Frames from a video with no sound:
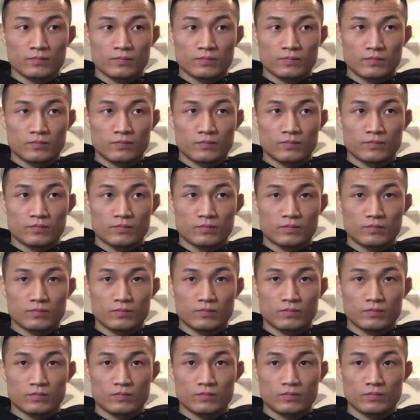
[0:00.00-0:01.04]

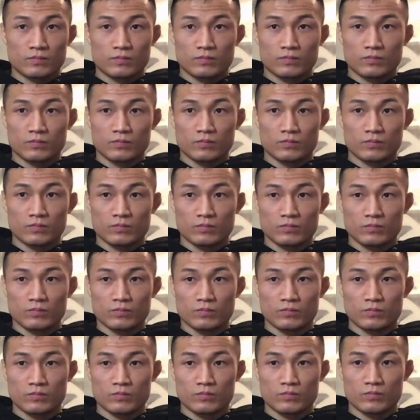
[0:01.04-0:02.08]

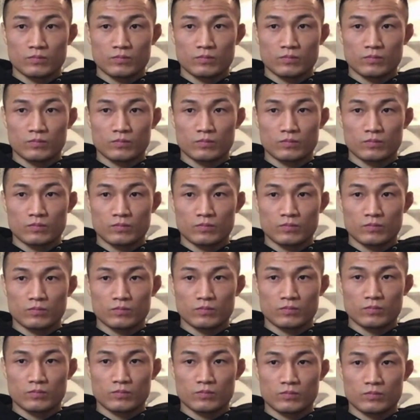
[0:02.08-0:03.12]

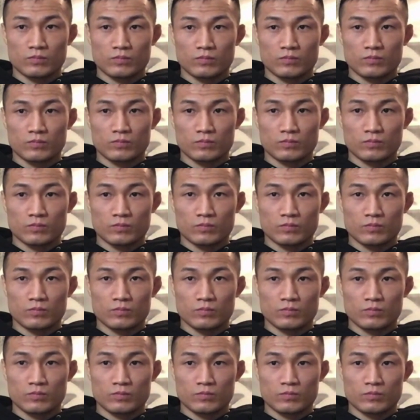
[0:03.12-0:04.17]

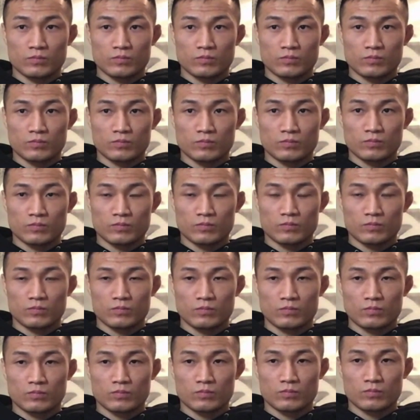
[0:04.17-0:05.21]

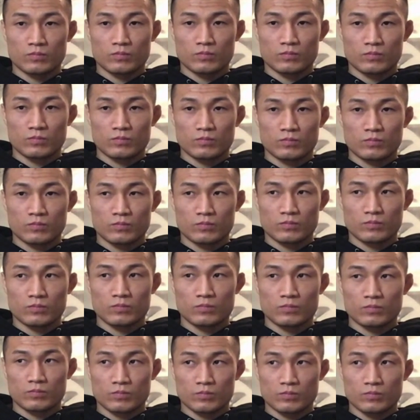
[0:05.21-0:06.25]

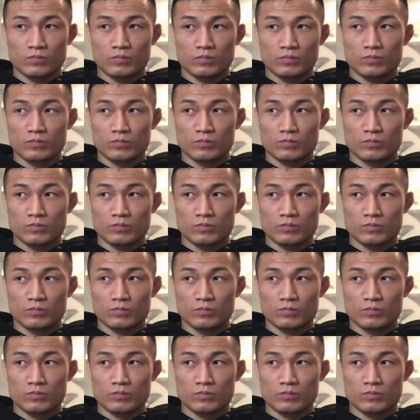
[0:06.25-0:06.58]
The person shown says nothing.